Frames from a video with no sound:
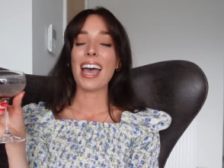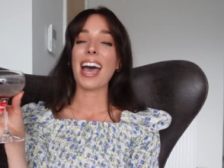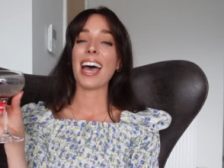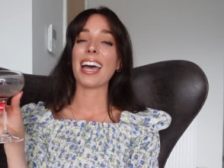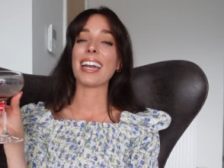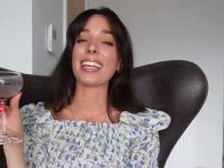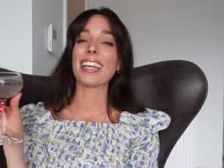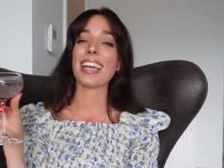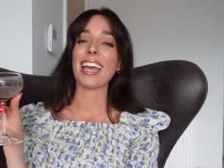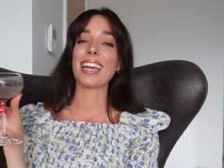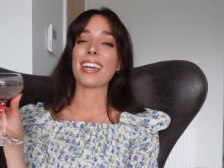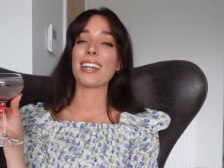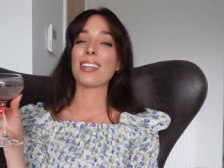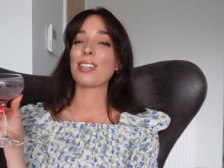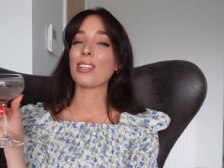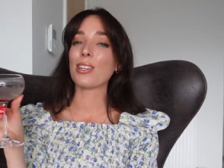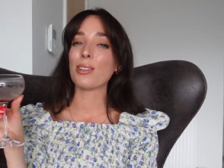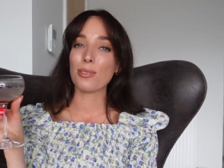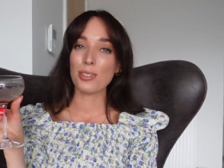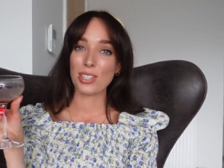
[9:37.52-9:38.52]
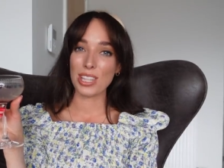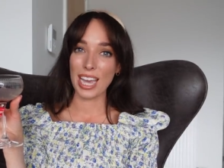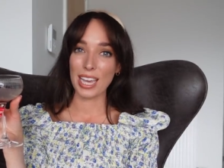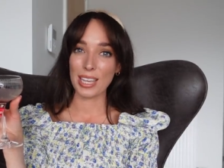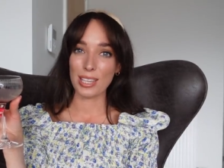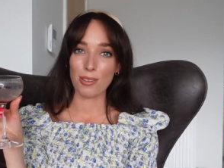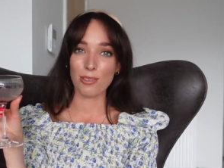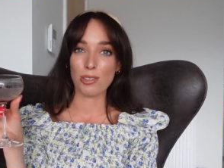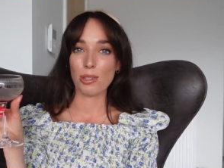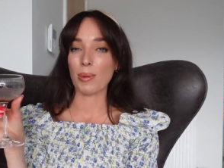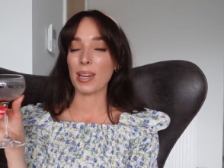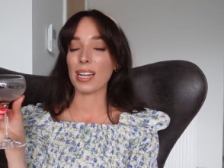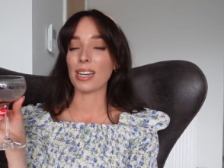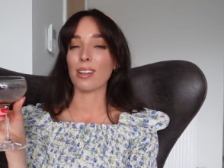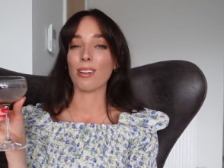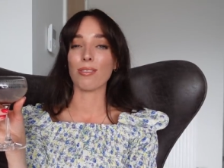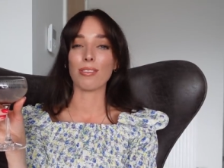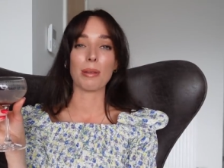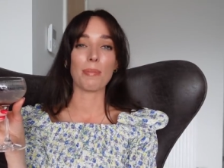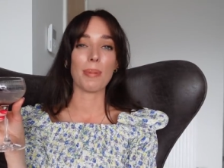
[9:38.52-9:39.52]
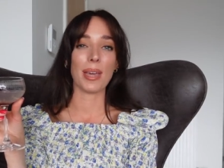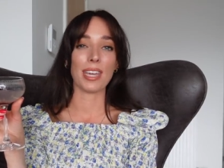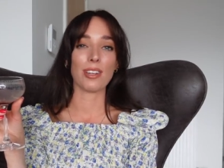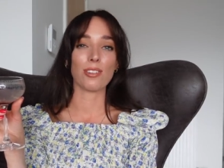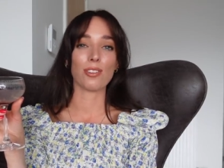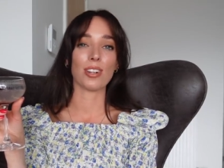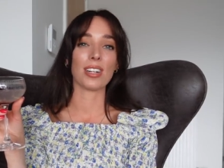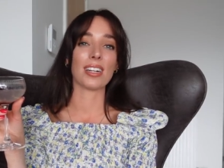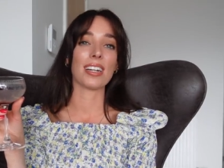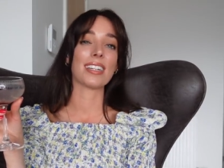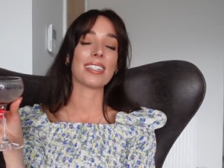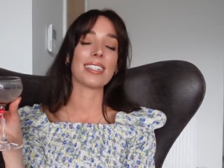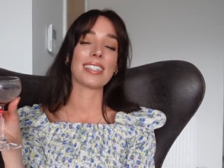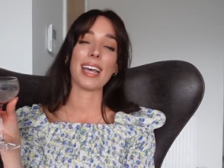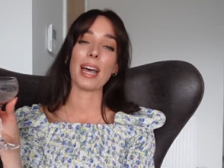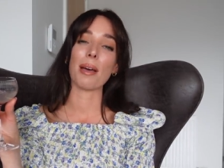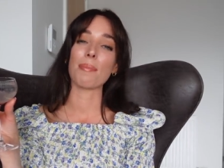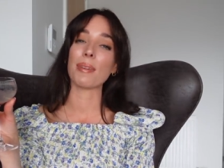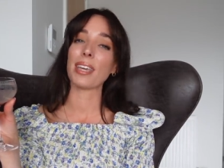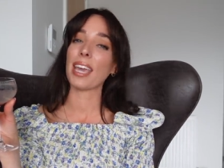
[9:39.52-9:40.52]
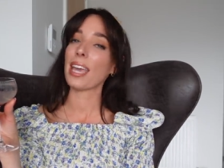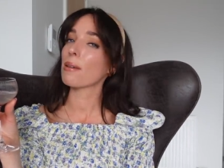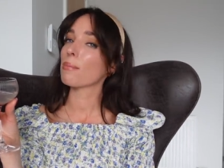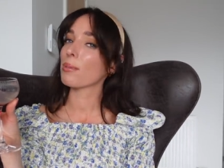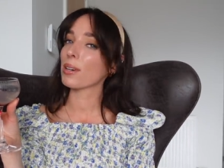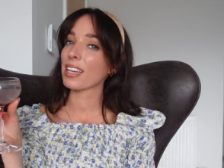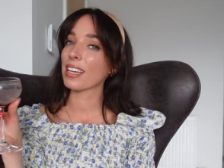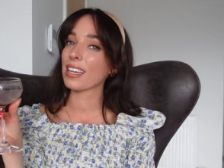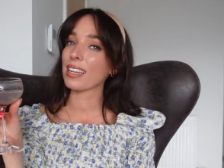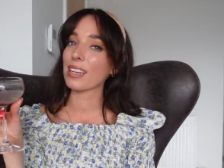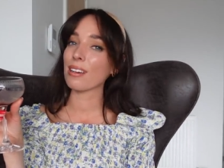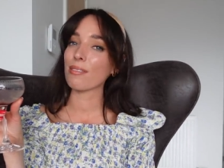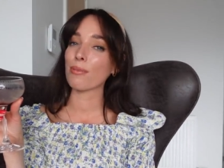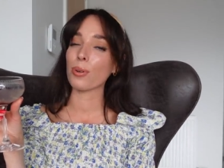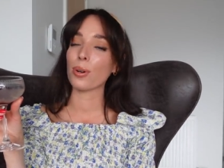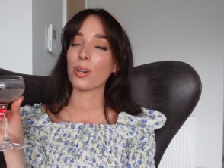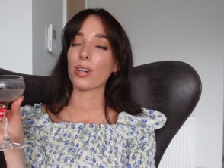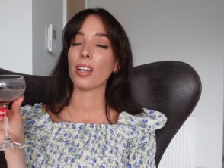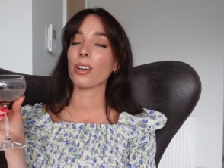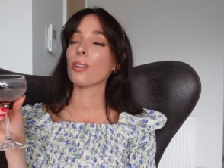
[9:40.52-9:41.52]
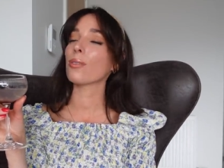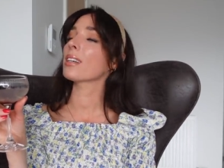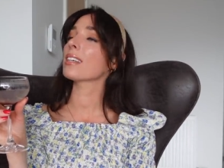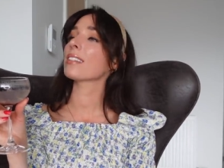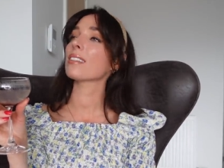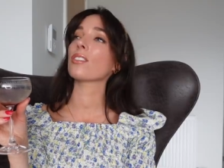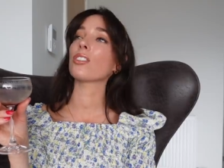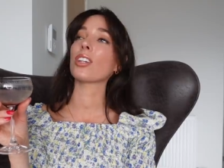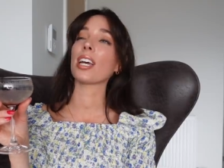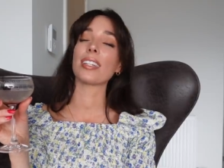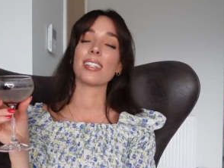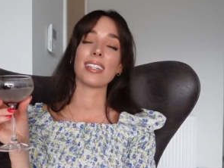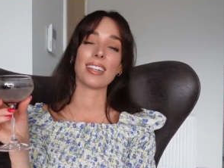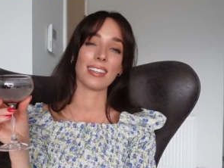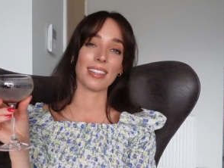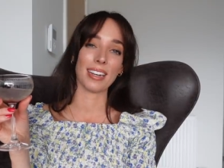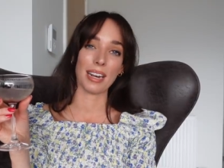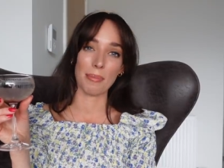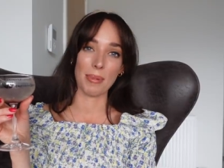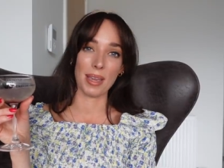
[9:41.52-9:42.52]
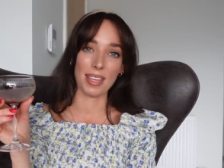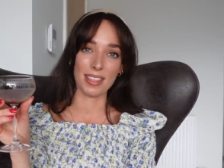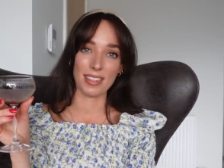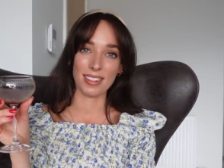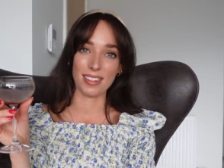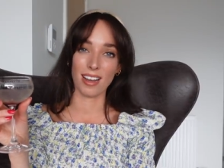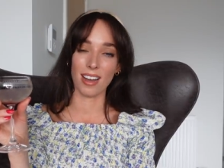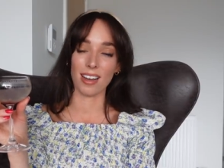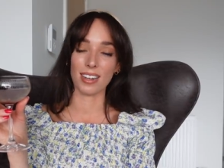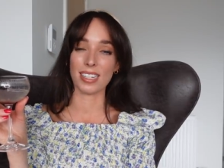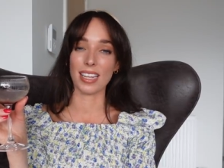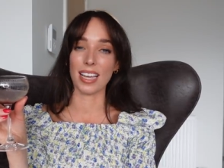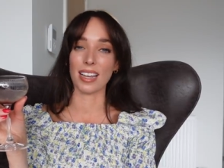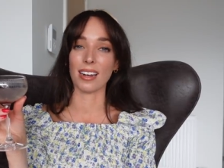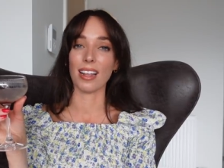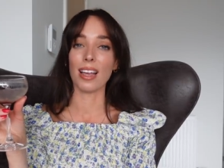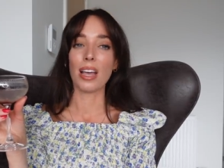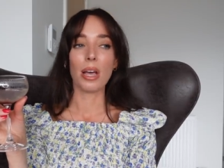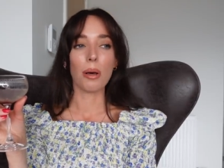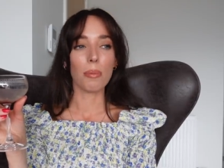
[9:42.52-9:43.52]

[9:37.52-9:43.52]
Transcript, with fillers: And again, a huge thank you to my lovely patron, Sam Gabriel, for not only suggesting that I make this cocktail,